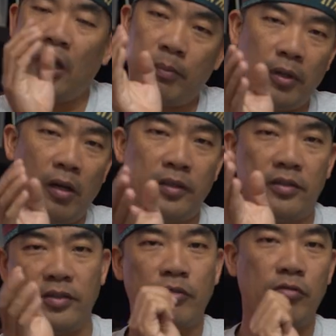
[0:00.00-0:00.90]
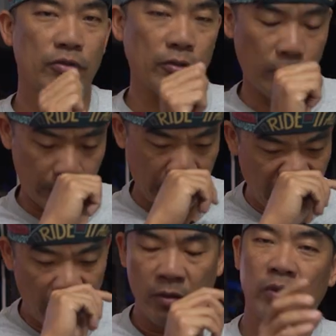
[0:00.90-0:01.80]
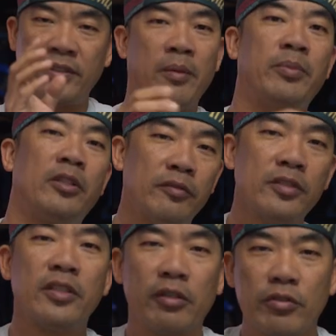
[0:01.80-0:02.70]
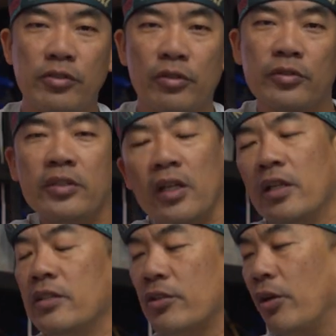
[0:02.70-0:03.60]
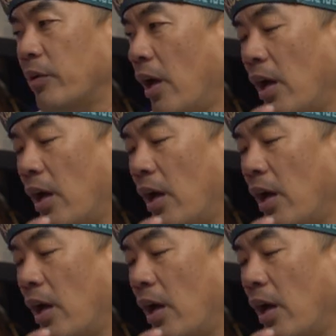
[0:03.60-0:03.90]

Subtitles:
apply the secret sauce. What's happening with this secret sauce? So